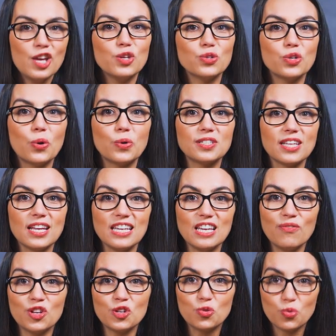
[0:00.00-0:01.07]
You'll notice an
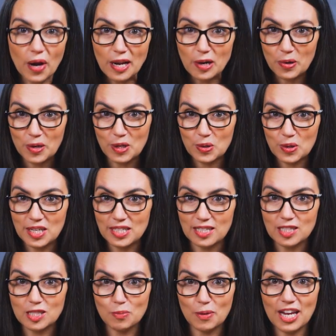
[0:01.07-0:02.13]
even greater increase
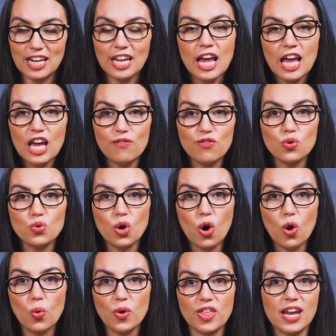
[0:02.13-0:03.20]
in speed if you
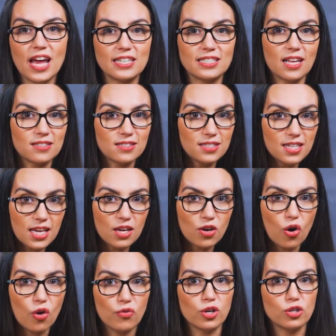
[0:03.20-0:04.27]
go with an SSD
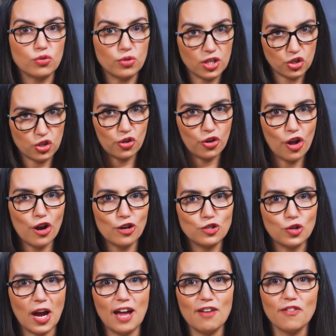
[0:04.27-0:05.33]
over a traditional hard
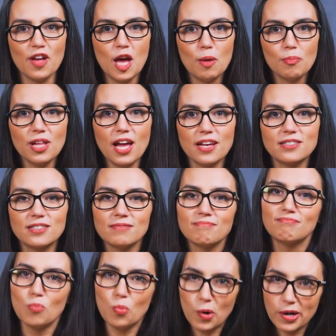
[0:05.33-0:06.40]
drive. Plus,
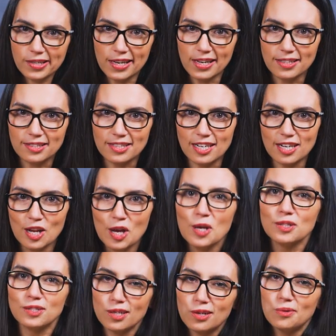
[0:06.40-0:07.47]
we're Kingston,
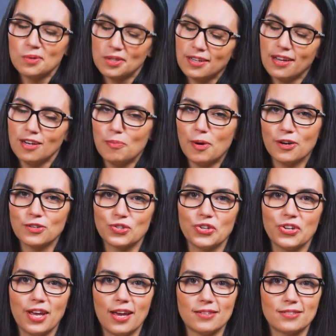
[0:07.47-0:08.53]
so we're kind of
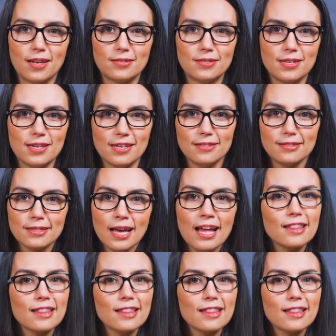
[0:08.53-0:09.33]
partial to SSDs,